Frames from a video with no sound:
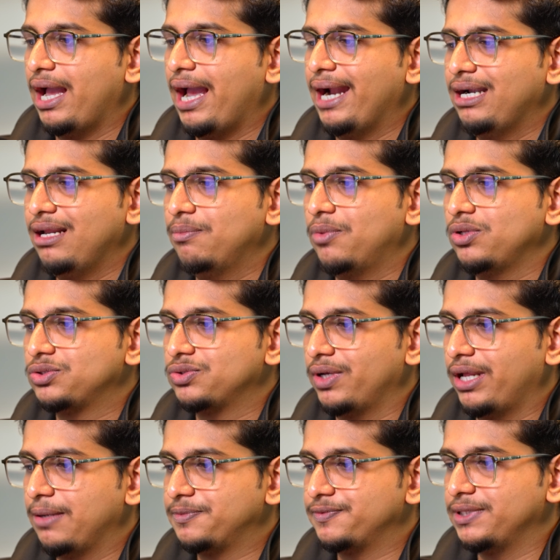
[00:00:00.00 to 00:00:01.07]
Atom also
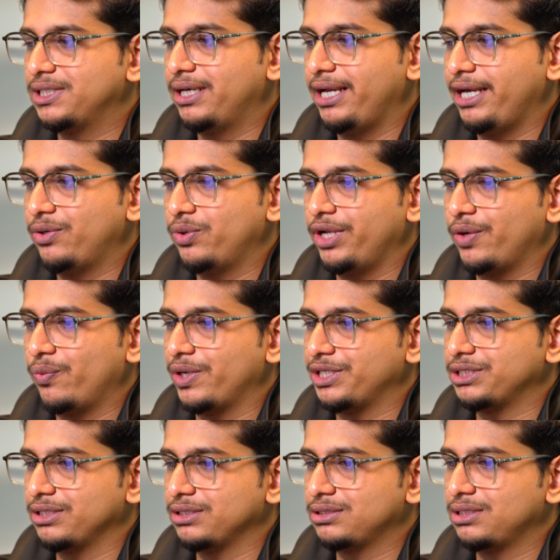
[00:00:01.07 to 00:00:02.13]
helps with the day-to-day
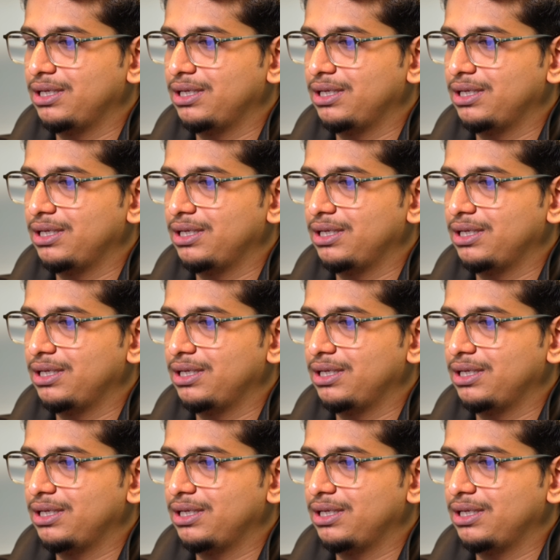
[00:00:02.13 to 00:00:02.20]
questions.